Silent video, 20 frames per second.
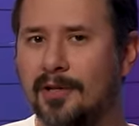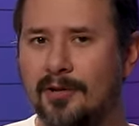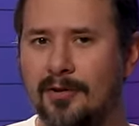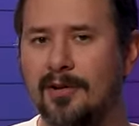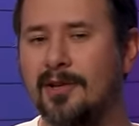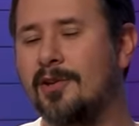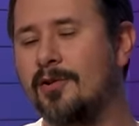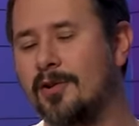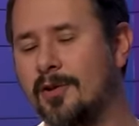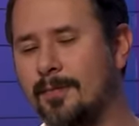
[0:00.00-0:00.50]
You,
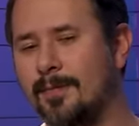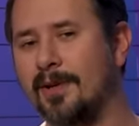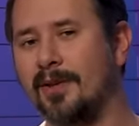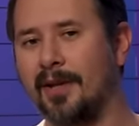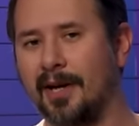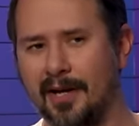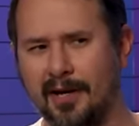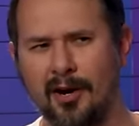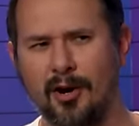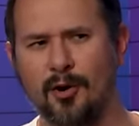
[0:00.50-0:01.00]
you could be
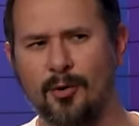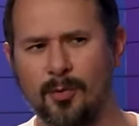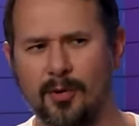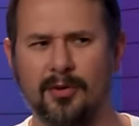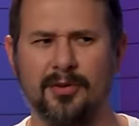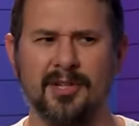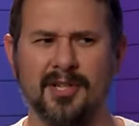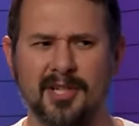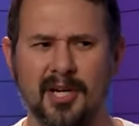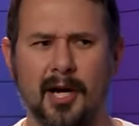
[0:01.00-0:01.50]
like, oh, well,
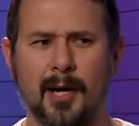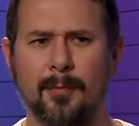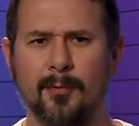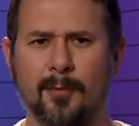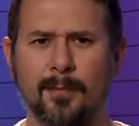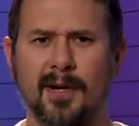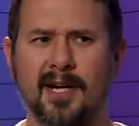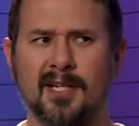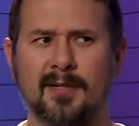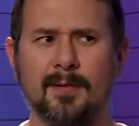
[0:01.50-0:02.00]
the top
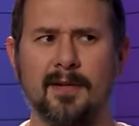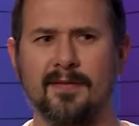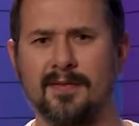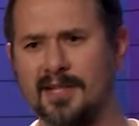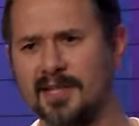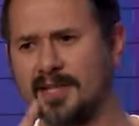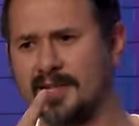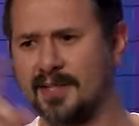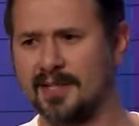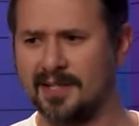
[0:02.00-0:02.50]
reminds me of
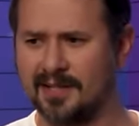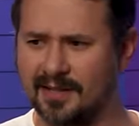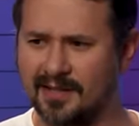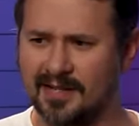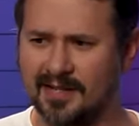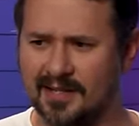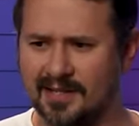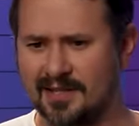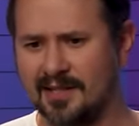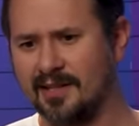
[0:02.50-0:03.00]
this, this, and
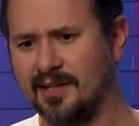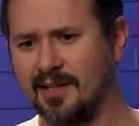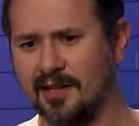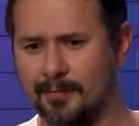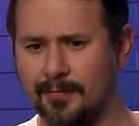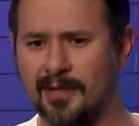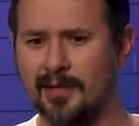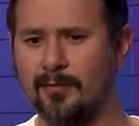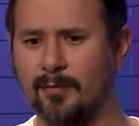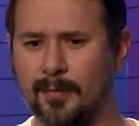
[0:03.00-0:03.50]
this, and then the
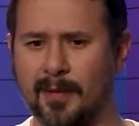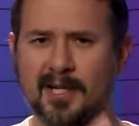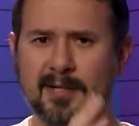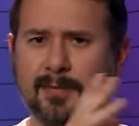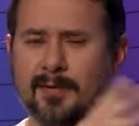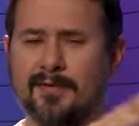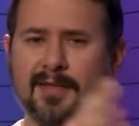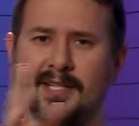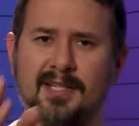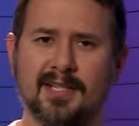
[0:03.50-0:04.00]
mid reminds
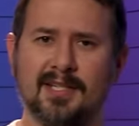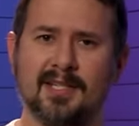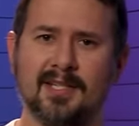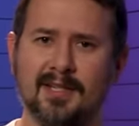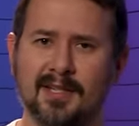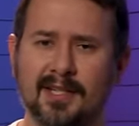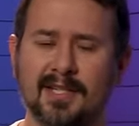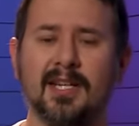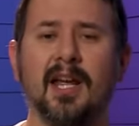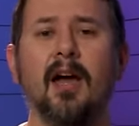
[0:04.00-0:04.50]
me of this, this,
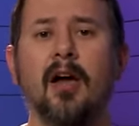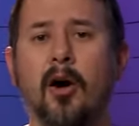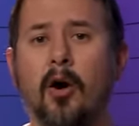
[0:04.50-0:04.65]
and this.